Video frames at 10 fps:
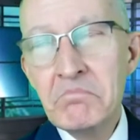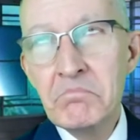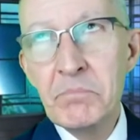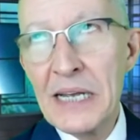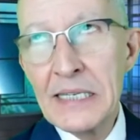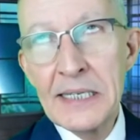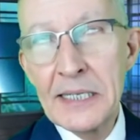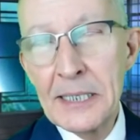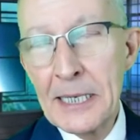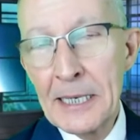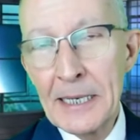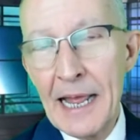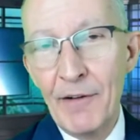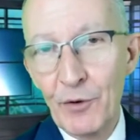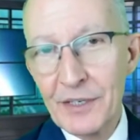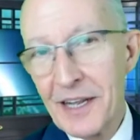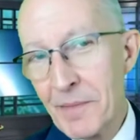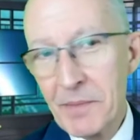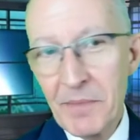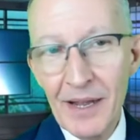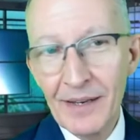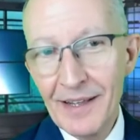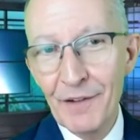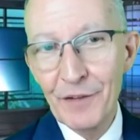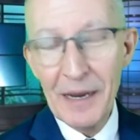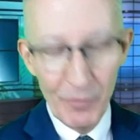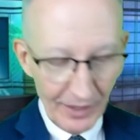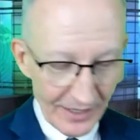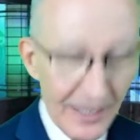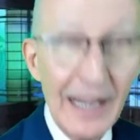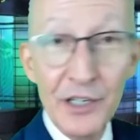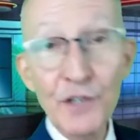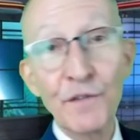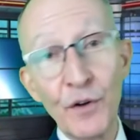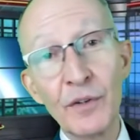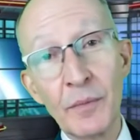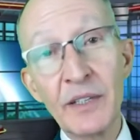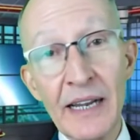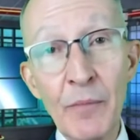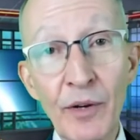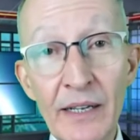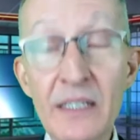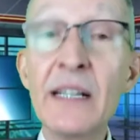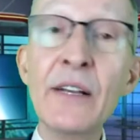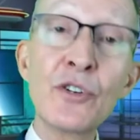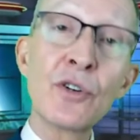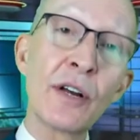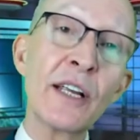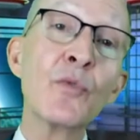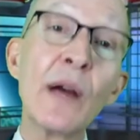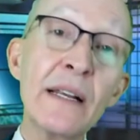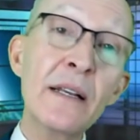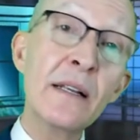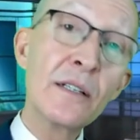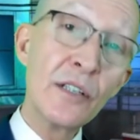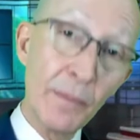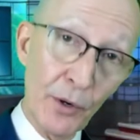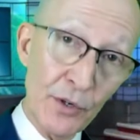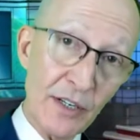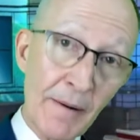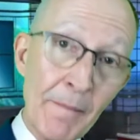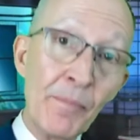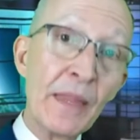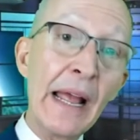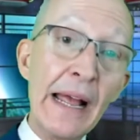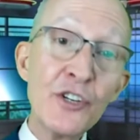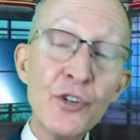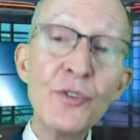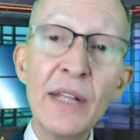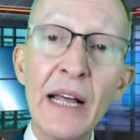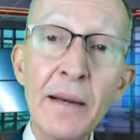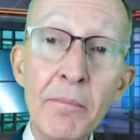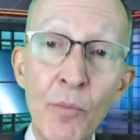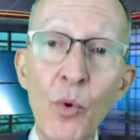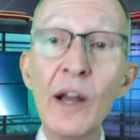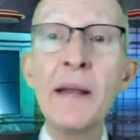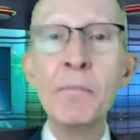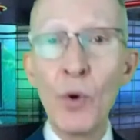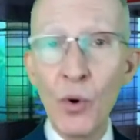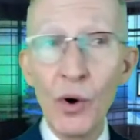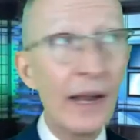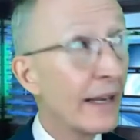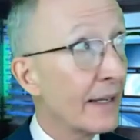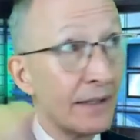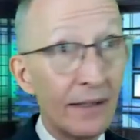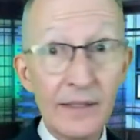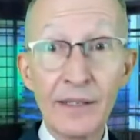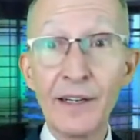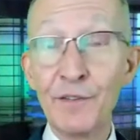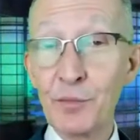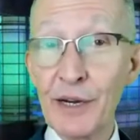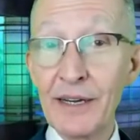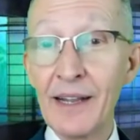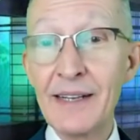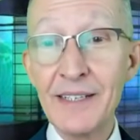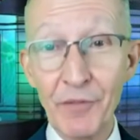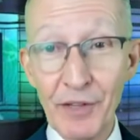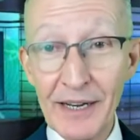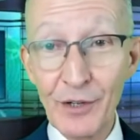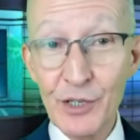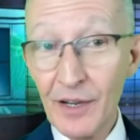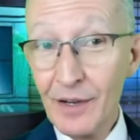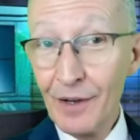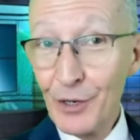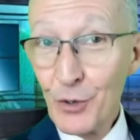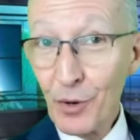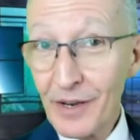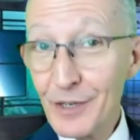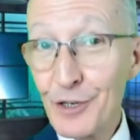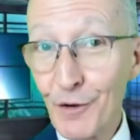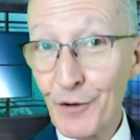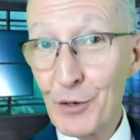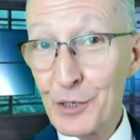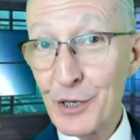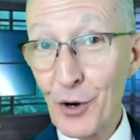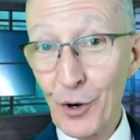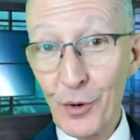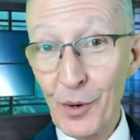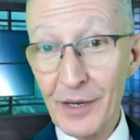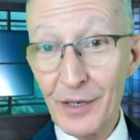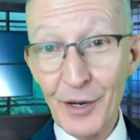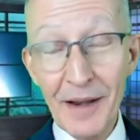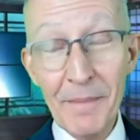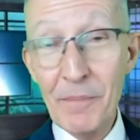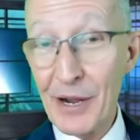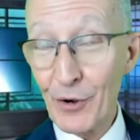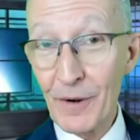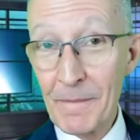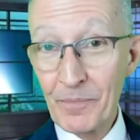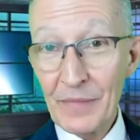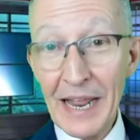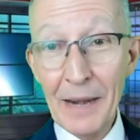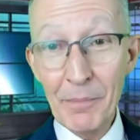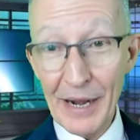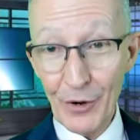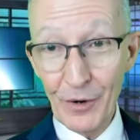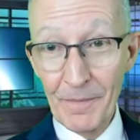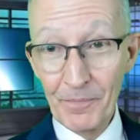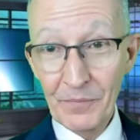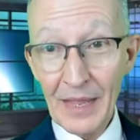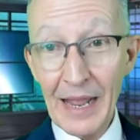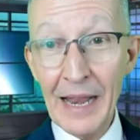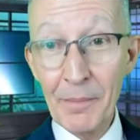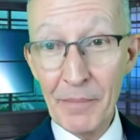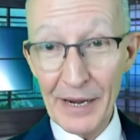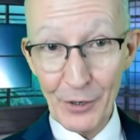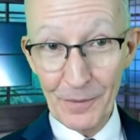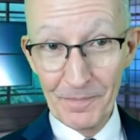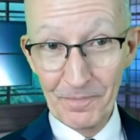best thing ever to come into my life, camera lens, and just fall in love with the camera lens. Then you're talking right to the person. As you do that more and more and get to love the bright lights, everything else, your interviews are going to get better and better and better.